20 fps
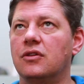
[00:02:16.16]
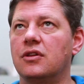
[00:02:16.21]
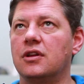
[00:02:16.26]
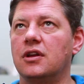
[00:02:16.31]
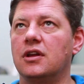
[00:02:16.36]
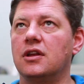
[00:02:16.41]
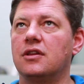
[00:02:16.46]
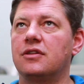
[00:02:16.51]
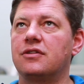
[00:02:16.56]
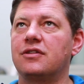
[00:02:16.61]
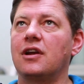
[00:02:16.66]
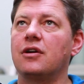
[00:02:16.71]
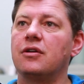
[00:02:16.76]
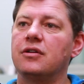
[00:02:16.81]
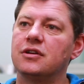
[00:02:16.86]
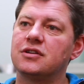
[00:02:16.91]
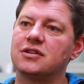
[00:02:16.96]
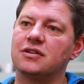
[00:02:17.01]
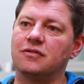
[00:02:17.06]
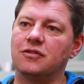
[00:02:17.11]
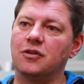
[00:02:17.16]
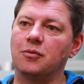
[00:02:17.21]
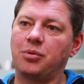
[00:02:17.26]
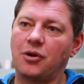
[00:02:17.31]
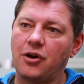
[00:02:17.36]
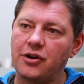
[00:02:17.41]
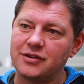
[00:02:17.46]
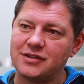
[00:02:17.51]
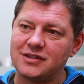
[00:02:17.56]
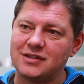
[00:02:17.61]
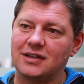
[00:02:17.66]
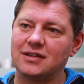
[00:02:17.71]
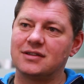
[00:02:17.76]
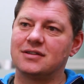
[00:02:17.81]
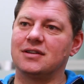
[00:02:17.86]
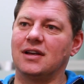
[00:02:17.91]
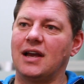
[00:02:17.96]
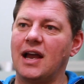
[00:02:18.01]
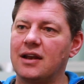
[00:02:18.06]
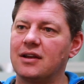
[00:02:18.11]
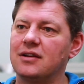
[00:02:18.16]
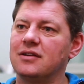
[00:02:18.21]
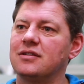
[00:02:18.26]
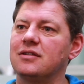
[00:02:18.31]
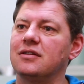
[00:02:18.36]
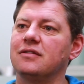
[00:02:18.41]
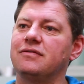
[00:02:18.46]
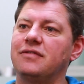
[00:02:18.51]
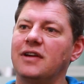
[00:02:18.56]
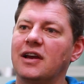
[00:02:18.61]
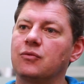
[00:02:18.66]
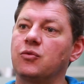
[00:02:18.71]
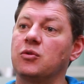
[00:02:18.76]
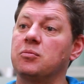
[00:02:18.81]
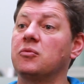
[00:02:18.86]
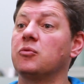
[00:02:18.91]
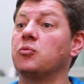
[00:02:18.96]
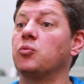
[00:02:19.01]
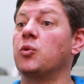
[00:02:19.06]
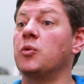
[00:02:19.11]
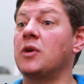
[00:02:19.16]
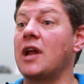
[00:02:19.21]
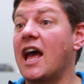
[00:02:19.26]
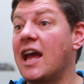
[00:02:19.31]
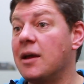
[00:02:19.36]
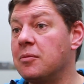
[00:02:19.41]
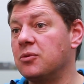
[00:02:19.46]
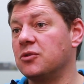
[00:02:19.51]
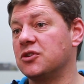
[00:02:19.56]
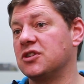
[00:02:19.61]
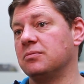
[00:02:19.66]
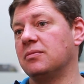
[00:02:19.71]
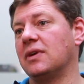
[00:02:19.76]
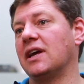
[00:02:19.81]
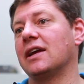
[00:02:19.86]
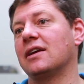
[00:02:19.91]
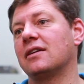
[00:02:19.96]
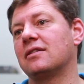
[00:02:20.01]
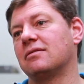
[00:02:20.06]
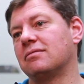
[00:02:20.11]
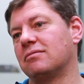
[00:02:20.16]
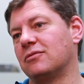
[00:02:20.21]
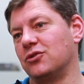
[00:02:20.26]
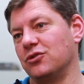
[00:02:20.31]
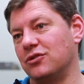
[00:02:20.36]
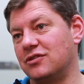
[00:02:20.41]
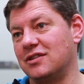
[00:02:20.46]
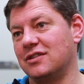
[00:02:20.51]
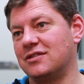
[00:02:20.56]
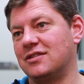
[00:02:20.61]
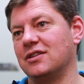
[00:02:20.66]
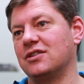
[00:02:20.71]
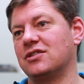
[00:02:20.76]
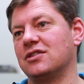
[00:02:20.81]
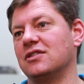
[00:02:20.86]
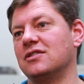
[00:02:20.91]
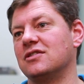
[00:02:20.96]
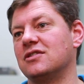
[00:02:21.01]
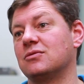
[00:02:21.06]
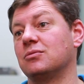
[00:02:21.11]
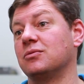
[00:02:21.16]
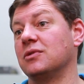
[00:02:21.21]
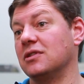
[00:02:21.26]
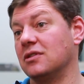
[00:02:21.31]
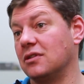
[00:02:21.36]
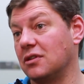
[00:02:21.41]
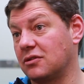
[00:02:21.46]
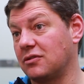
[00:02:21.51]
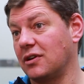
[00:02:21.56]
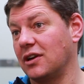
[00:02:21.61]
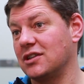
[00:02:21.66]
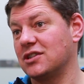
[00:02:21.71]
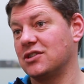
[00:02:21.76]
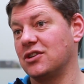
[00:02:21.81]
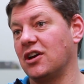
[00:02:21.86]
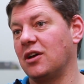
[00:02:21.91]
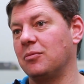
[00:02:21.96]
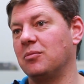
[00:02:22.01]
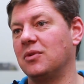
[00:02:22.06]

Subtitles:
The thoroughness of the process added to the fact we were able to make good decisions when the crunch time